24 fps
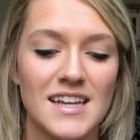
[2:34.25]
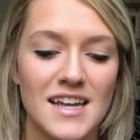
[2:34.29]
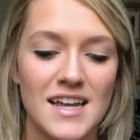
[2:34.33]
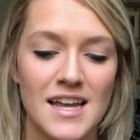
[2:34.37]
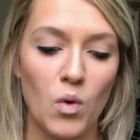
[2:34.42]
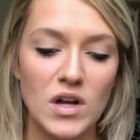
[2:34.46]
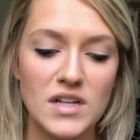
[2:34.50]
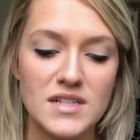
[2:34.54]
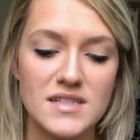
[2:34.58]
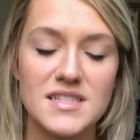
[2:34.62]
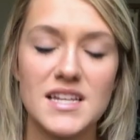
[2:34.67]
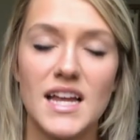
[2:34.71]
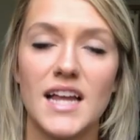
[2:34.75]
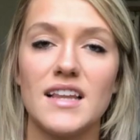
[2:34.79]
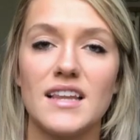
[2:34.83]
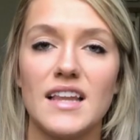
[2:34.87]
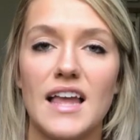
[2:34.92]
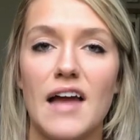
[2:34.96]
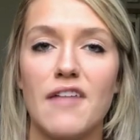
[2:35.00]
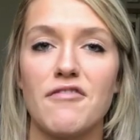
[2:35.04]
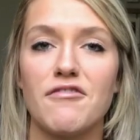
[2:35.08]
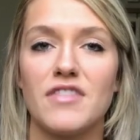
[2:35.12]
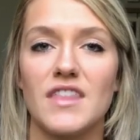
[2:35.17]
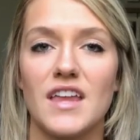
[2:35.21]
Once I
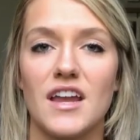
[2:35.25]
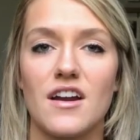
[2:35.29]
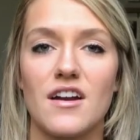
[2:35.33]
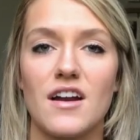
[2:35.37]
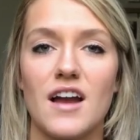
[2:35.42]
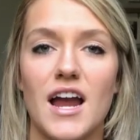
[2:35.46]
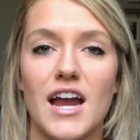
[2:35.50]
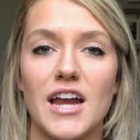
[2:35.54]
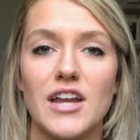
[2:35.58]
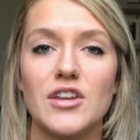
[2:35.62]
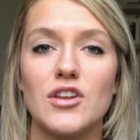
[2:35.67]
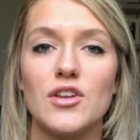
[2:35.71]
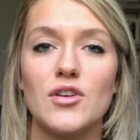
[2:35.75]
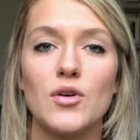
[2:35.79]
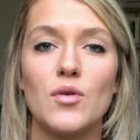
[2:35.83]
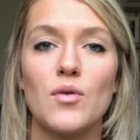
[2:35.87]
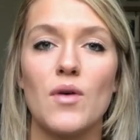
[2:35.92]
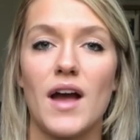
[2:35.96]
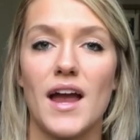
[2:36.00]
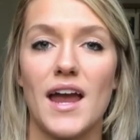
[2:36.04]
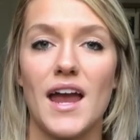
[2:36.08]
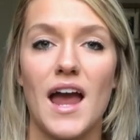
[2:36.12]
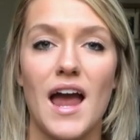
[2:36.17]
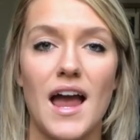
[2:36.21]
left there, I knew
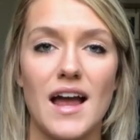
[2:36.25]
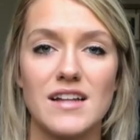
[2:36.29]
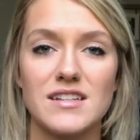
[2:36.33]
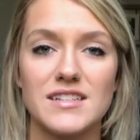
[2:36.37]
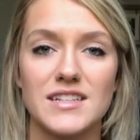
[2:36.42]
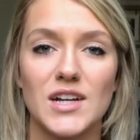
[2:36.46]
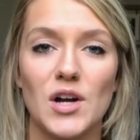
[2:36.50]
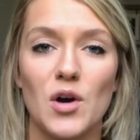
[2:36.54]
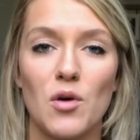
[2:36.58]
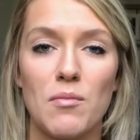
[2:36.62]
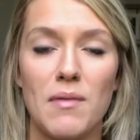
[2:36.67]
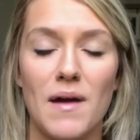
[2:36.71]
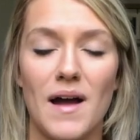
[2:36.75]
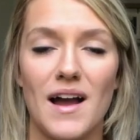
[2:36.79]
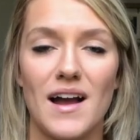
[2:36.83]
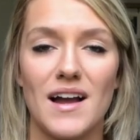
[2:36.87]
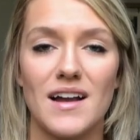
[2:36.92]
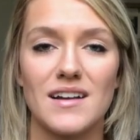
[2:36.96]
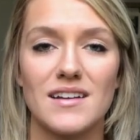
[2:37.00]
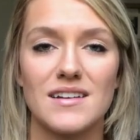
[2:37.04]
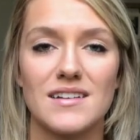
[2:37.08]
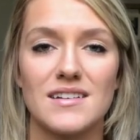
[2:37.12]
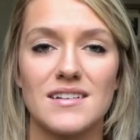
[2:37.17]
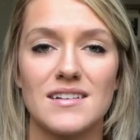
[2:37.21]
I had to go
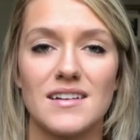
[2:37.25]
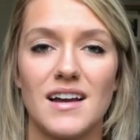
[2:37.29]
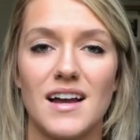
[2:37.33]
back.